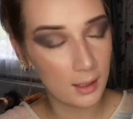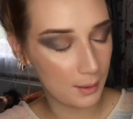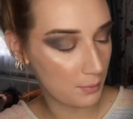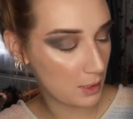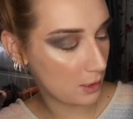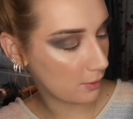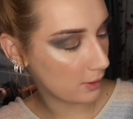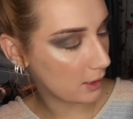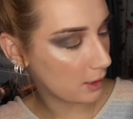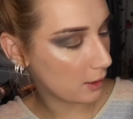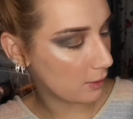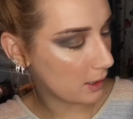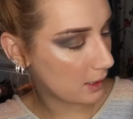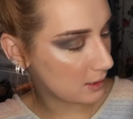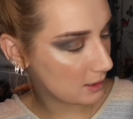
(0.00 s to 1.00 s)
and I'm now going to
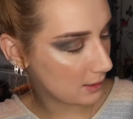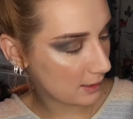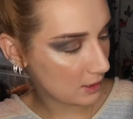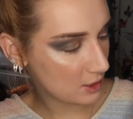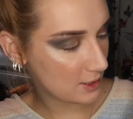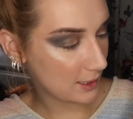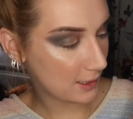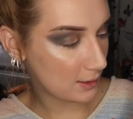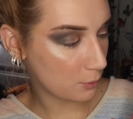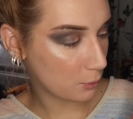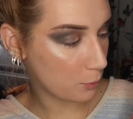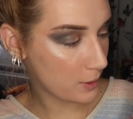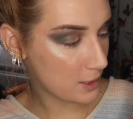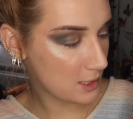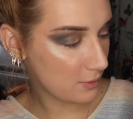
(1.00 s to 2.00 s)
go into that shade
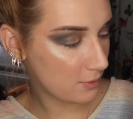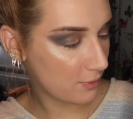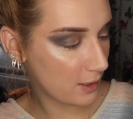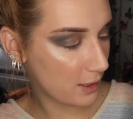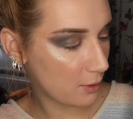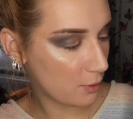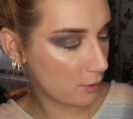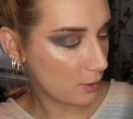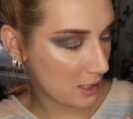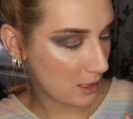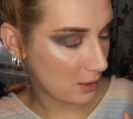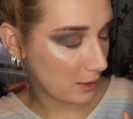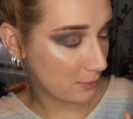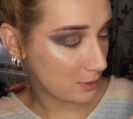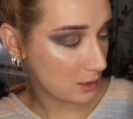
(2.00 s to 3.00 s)
Winterfell, and
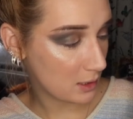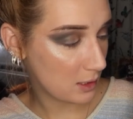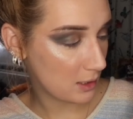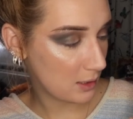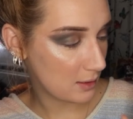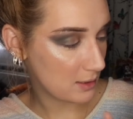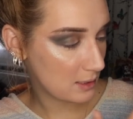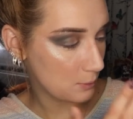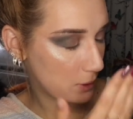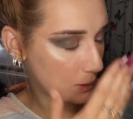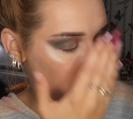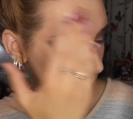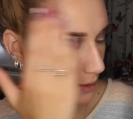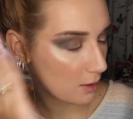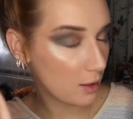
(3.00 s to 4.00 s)
I'm going to
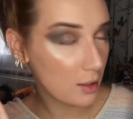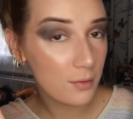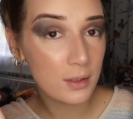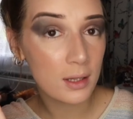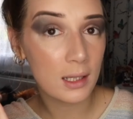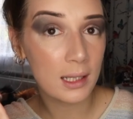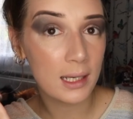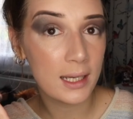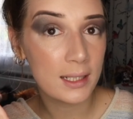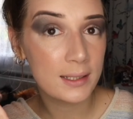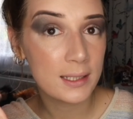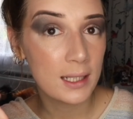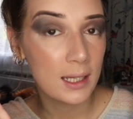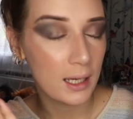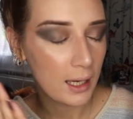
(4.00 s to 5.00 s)
sweep it over the lid
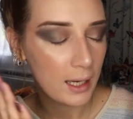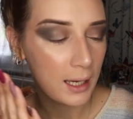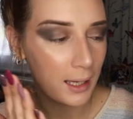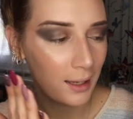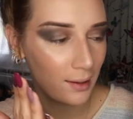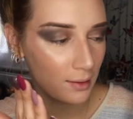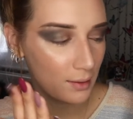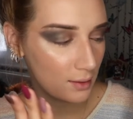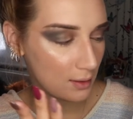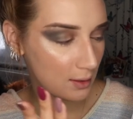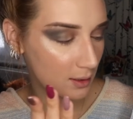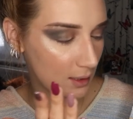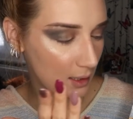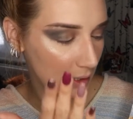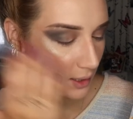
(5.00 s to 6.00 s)
and
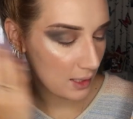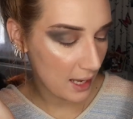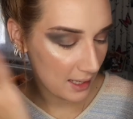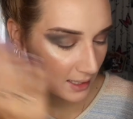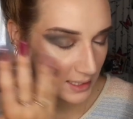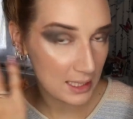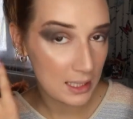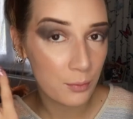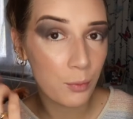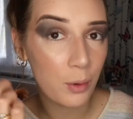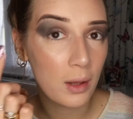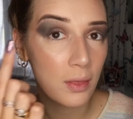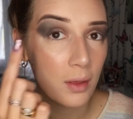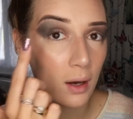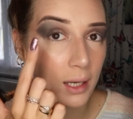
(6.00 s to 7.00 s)
connect it
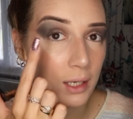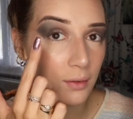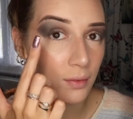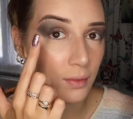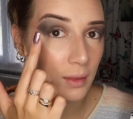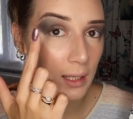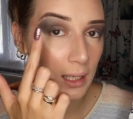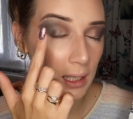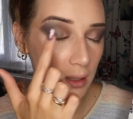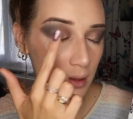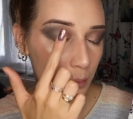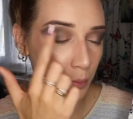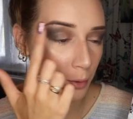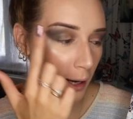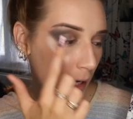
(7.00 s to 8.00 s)
with kind of the
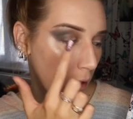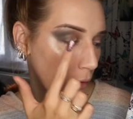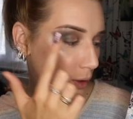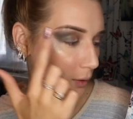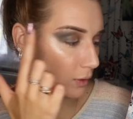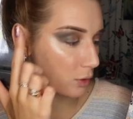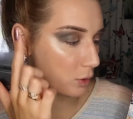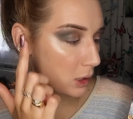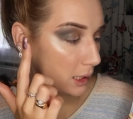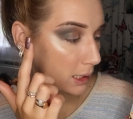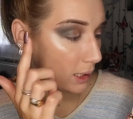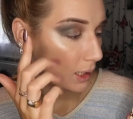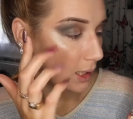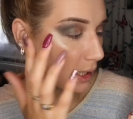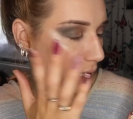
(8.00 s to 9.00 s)
brown and the
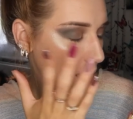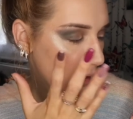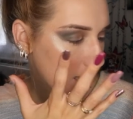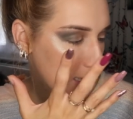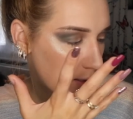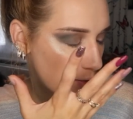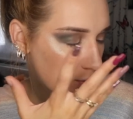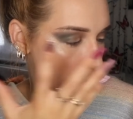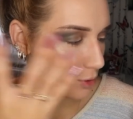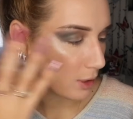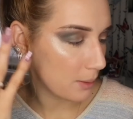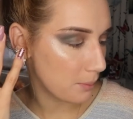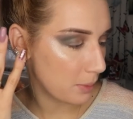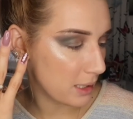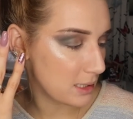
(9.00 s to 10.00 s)
green.
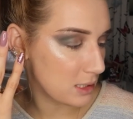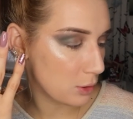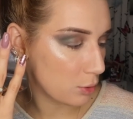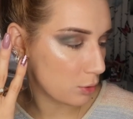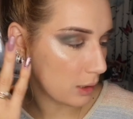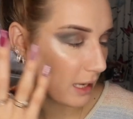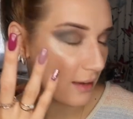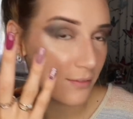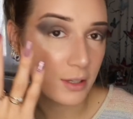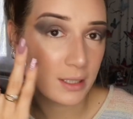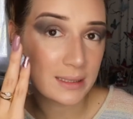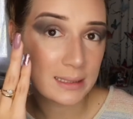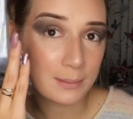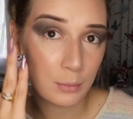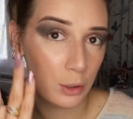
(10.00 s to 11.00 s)
Try and blend it all out very
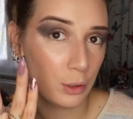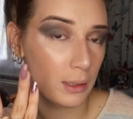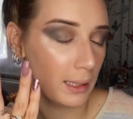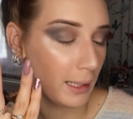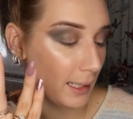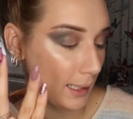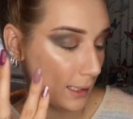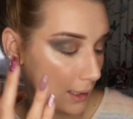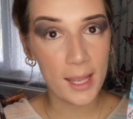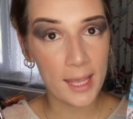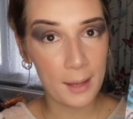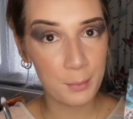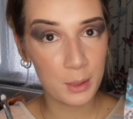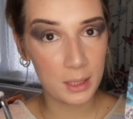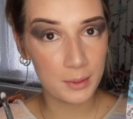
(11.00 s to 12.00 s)
smoothly. I
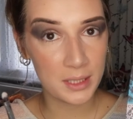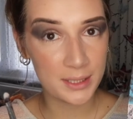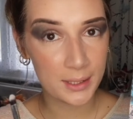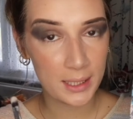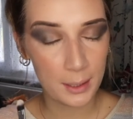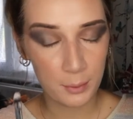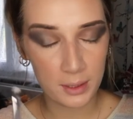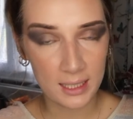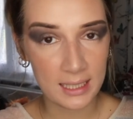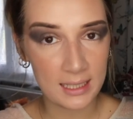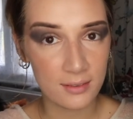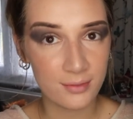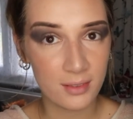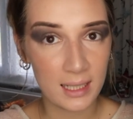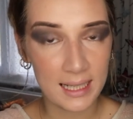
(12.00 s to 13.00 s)
am going to be doing that with
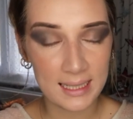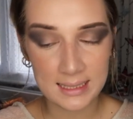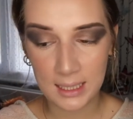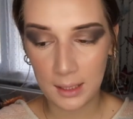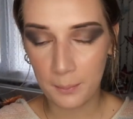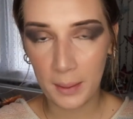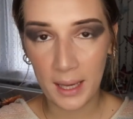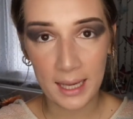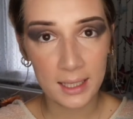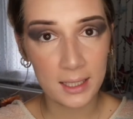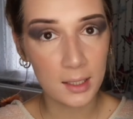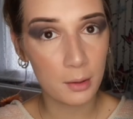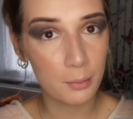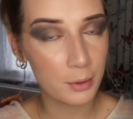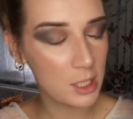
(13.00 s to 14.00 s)
a flat
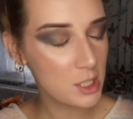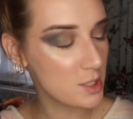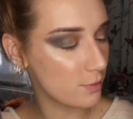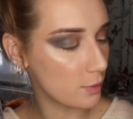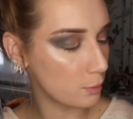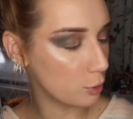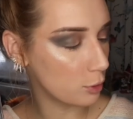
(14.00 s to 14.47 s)
packing brush from